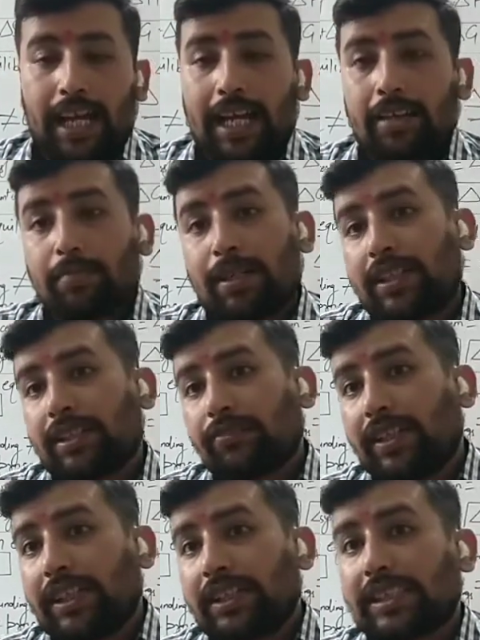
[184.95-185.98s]
And but
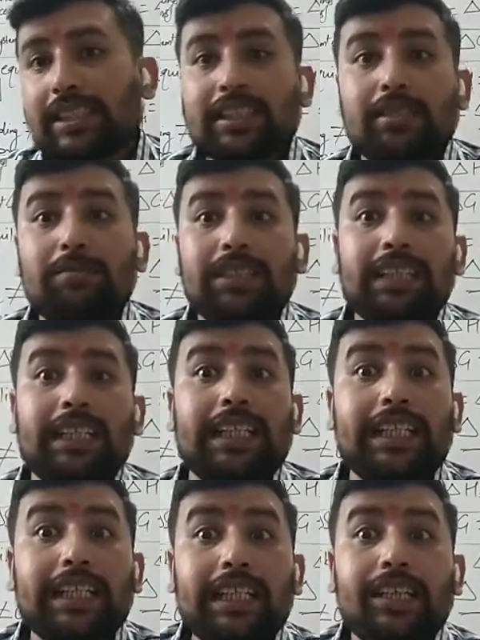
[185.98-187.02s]
when the system is in
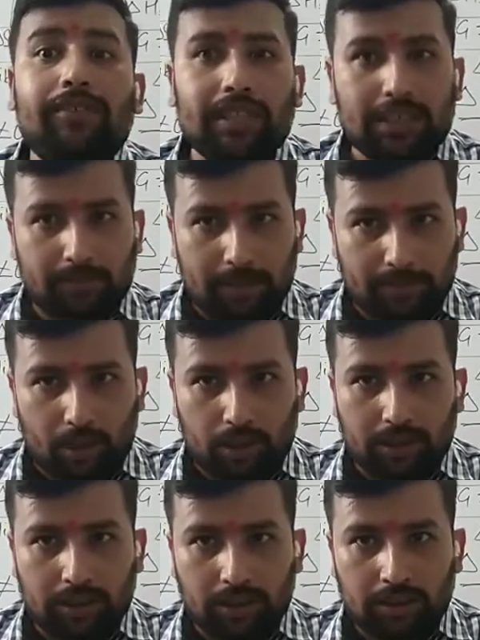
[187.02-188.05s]
irreversible
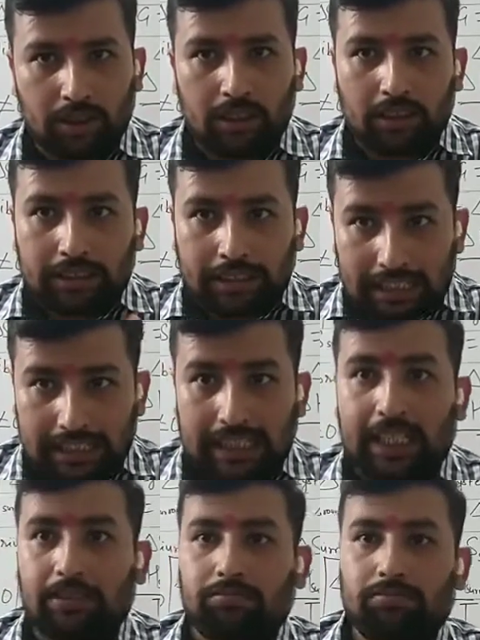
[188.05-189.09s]
process, that
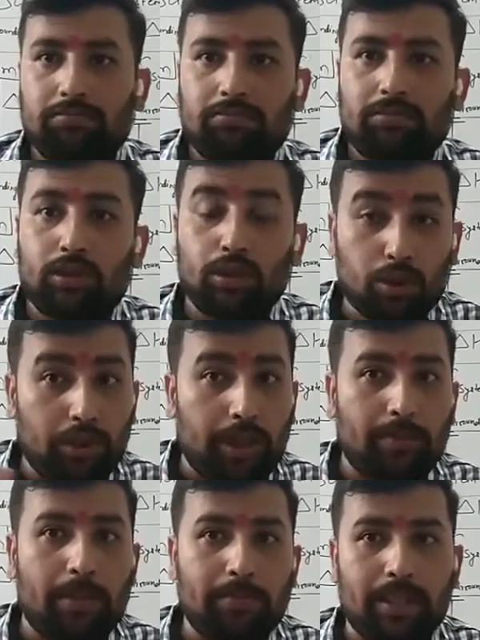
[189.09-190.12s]
time you should
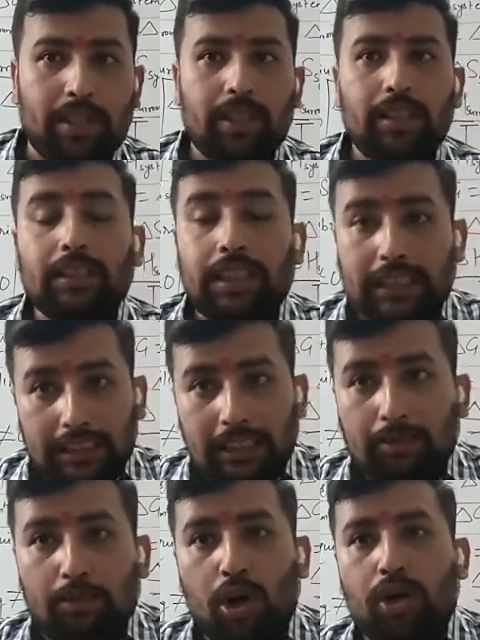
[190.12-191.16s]
remember the
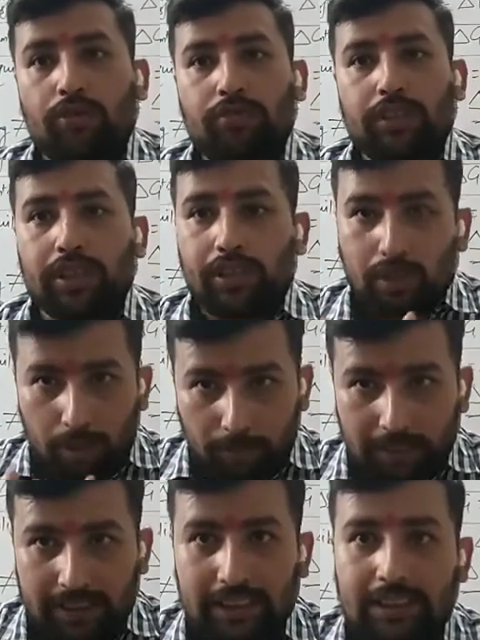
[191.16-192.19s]
sum of
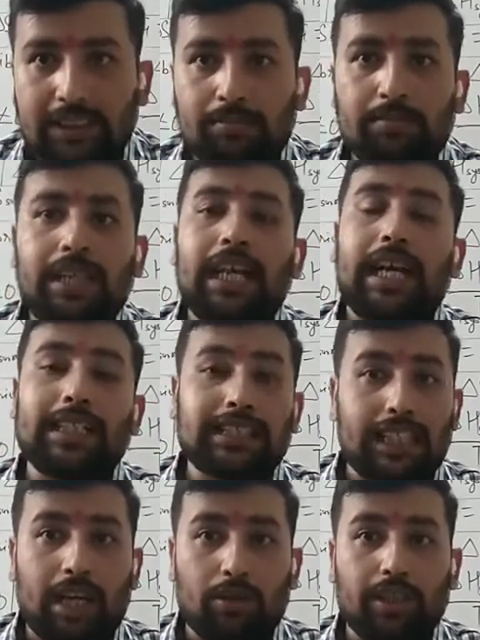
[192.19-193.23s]
entropy system and
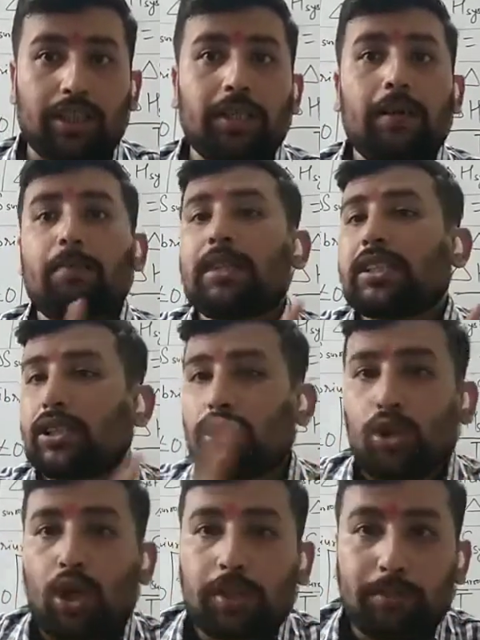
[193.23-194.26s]
surrounding must
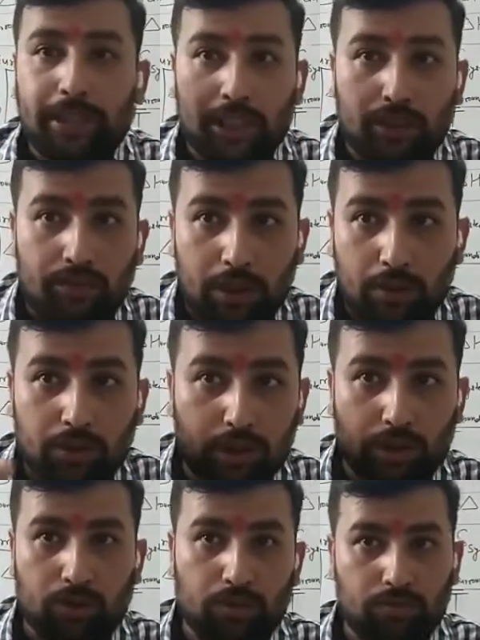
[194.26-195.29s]
not be equal to 0.